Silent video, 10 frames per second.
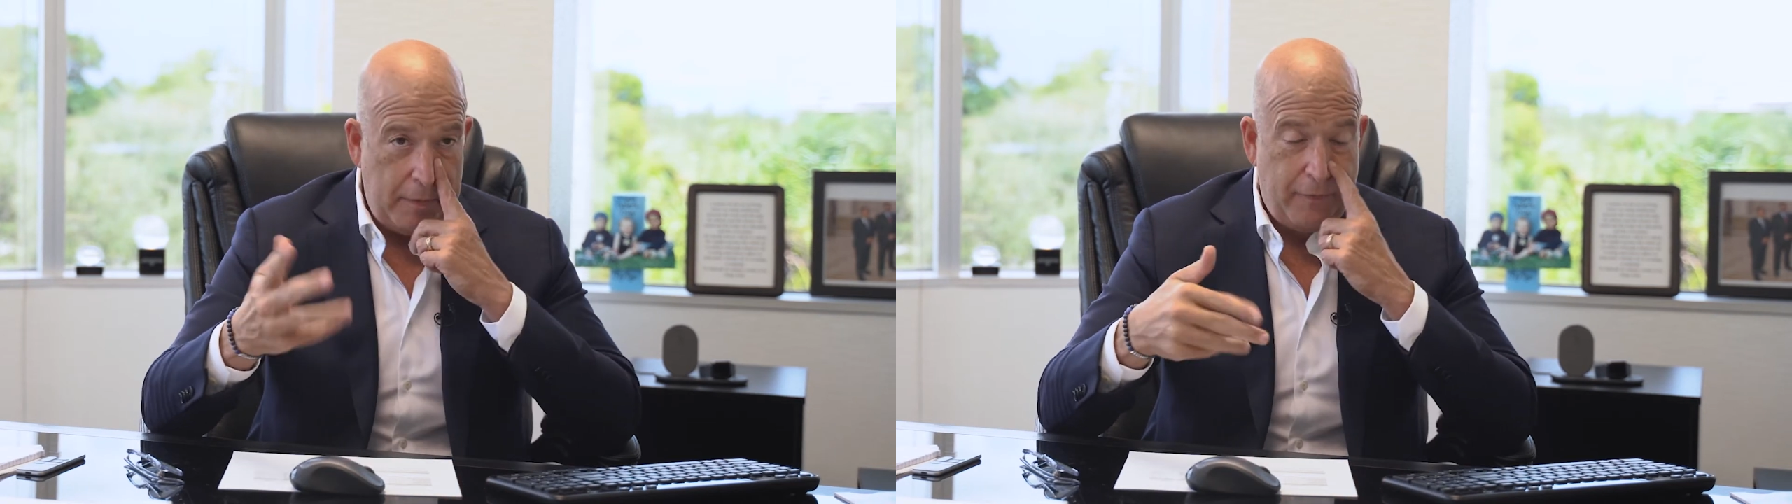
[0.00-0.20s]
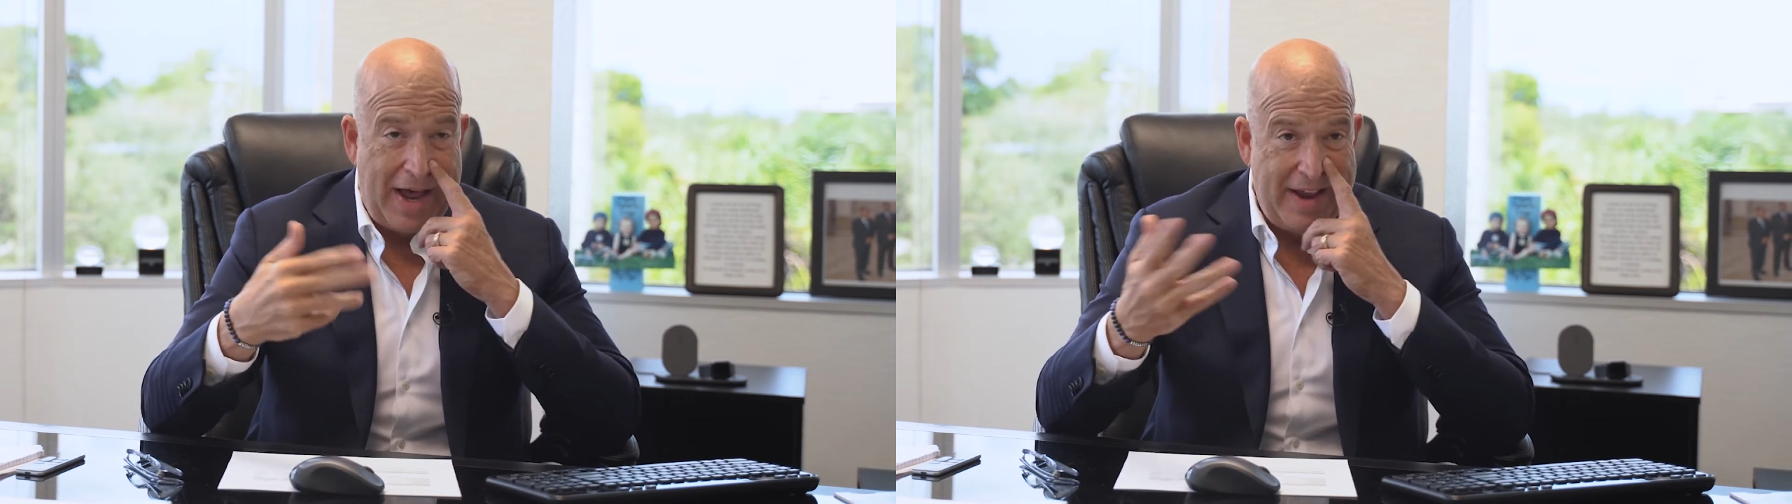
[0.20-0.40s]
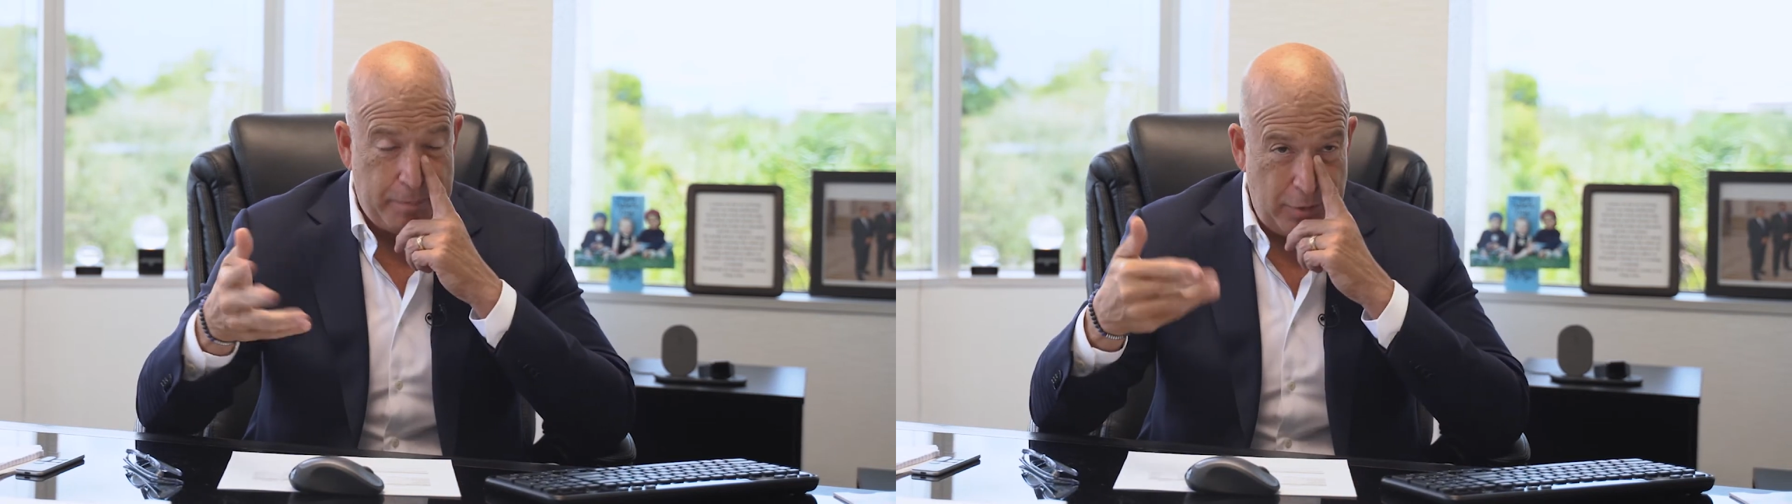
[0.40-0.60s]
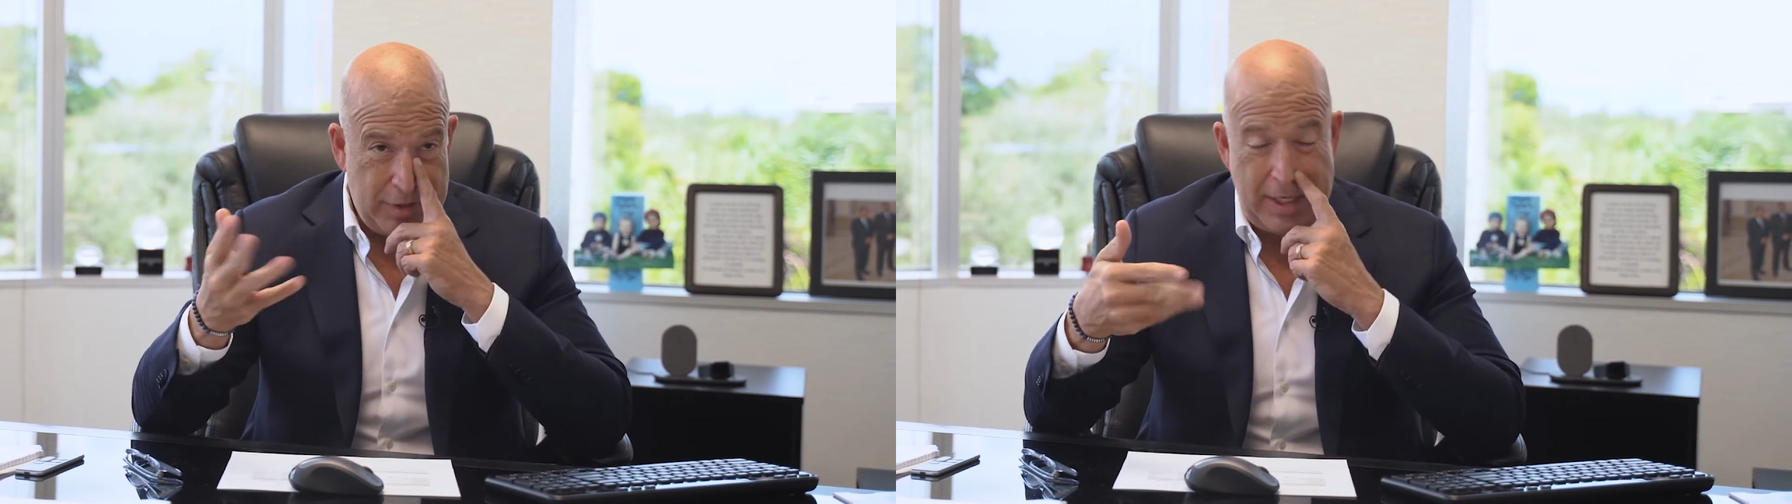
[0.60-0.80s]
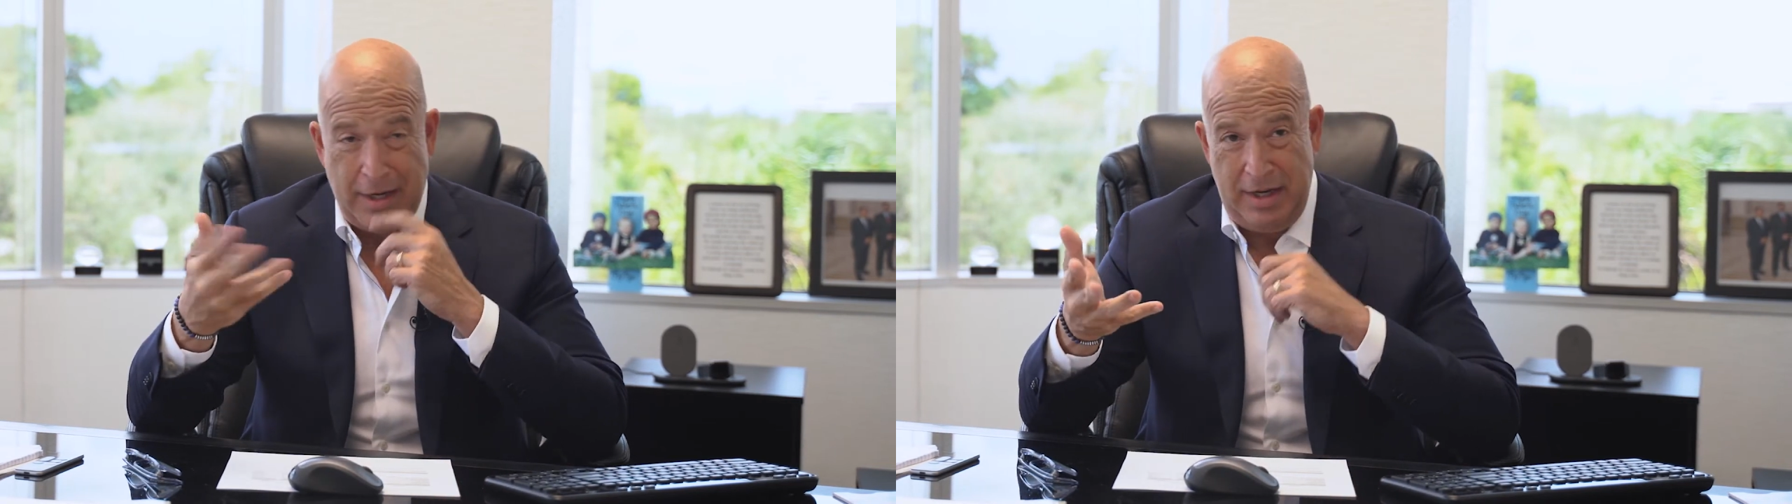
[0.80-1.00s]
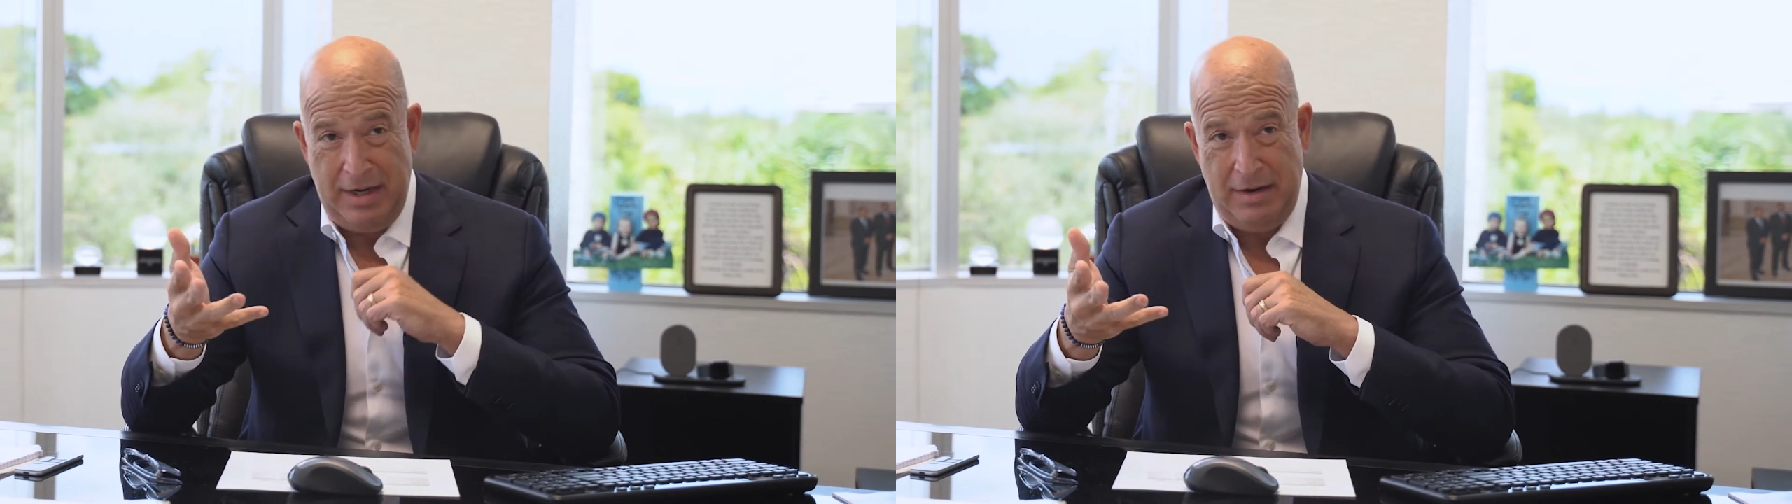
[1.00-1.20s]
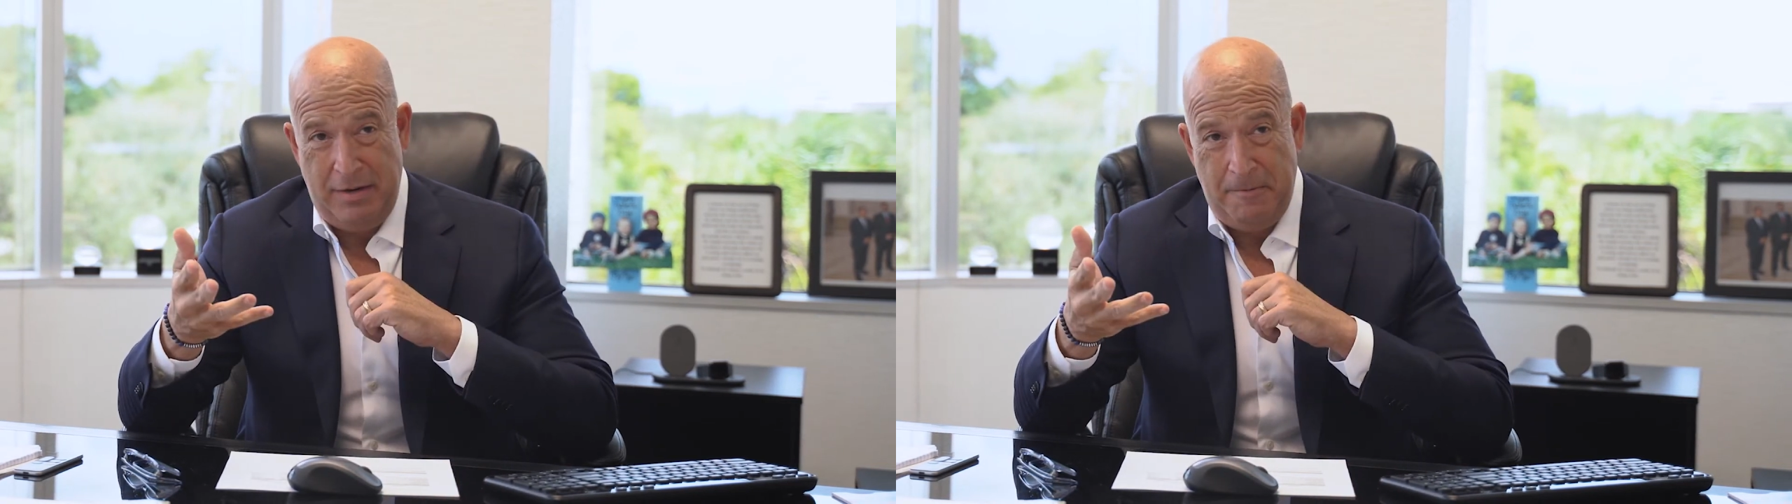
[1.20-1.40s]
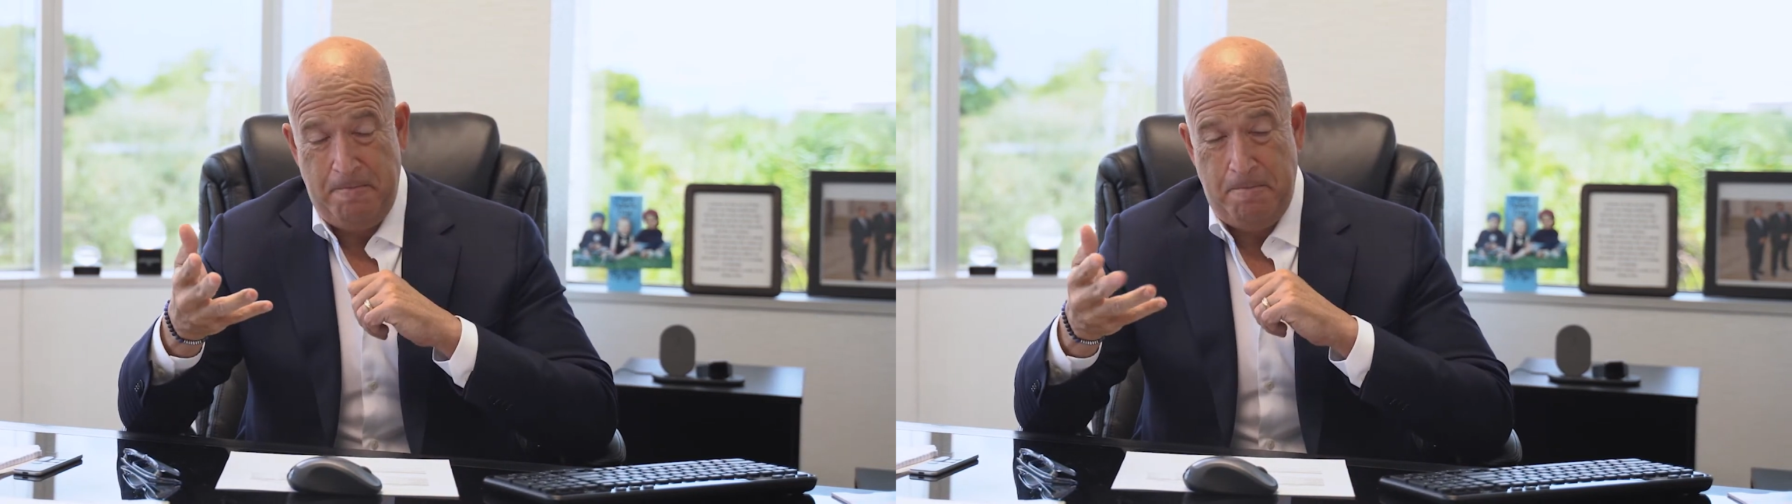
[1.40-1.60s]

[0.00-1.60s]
5% a year.